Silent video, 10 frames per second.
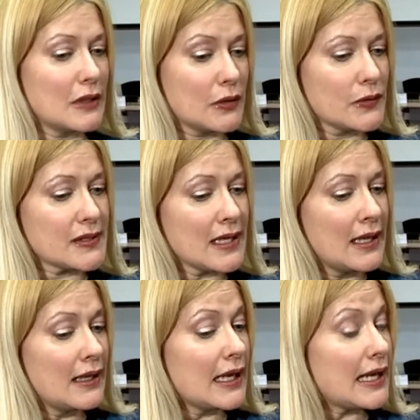use
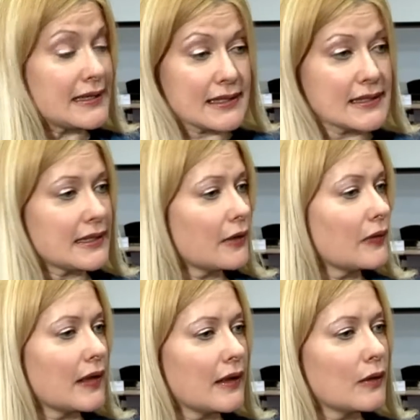exist
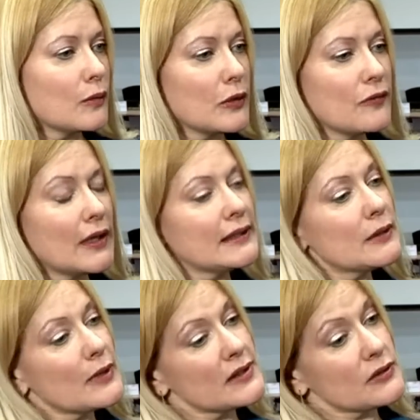out there. We're
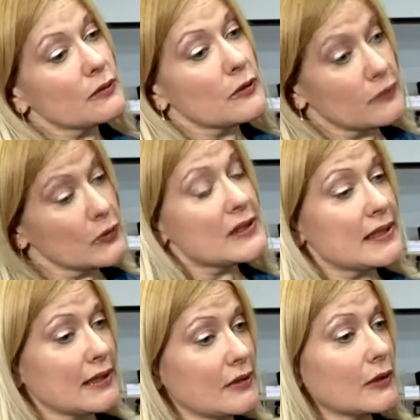finding ways to reverse
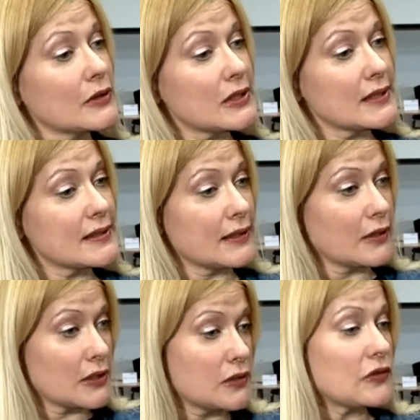technologies
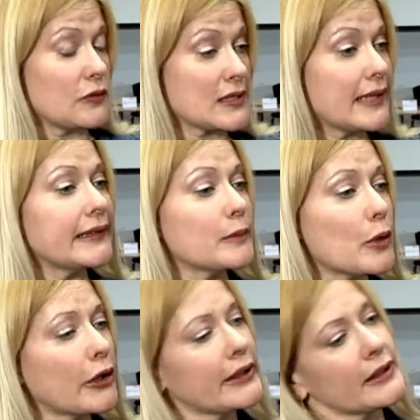that are used for selling
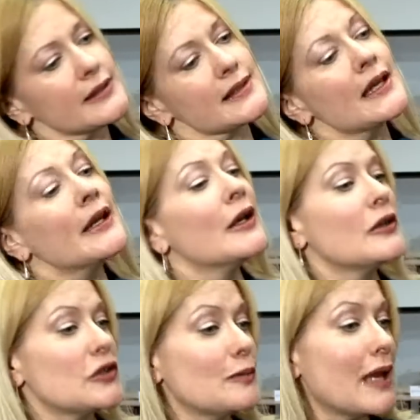products
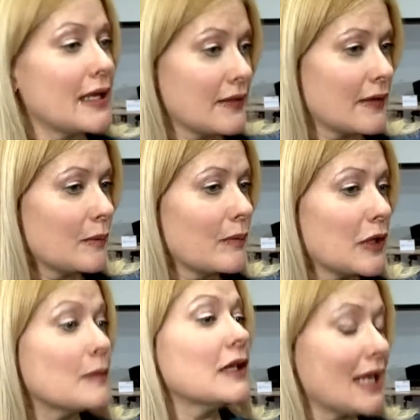to make them
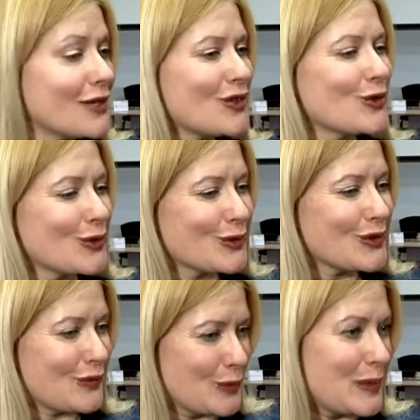communication
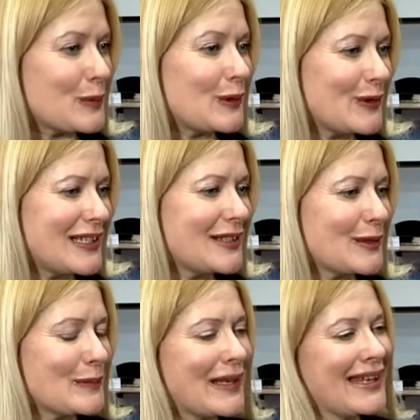tools for people who need
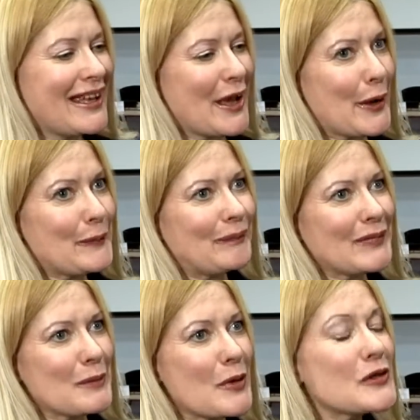
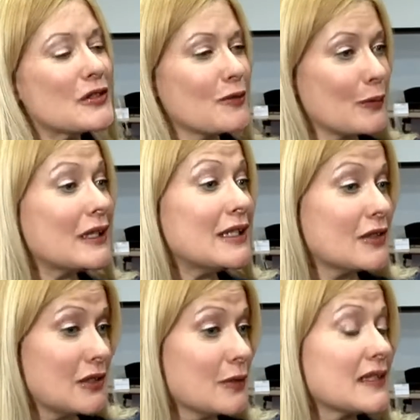them. Most of what we
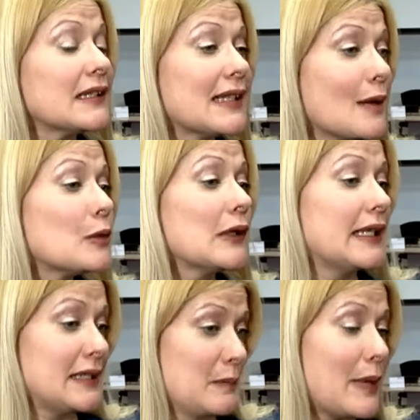need to do is collaborate